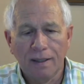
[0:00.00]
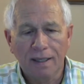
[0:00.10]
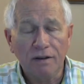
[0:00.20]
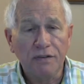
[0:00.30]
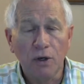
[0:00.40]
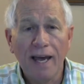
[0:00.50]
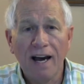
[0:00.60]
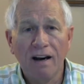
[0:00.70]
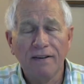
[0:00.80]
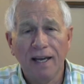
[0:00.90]
If you
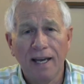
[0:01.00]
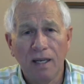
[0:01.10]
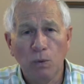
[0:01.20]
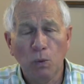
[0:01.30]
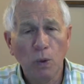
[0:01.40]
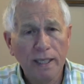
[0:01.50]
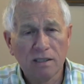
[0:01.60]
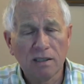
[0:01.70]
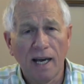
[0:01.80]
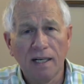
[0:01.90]
have a
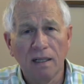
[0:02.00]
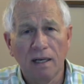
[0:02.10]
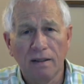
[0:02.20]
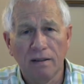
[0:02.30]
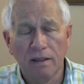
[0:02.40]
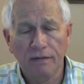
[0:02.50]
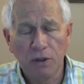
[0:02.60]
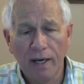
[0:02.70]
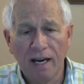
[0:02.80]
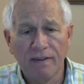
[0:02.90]
weak cycle if
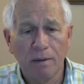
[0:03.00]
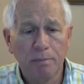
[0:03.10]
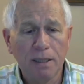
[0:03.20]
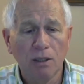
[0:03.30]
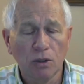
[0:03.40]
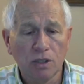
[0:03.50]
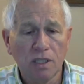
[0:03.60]
you have a BOC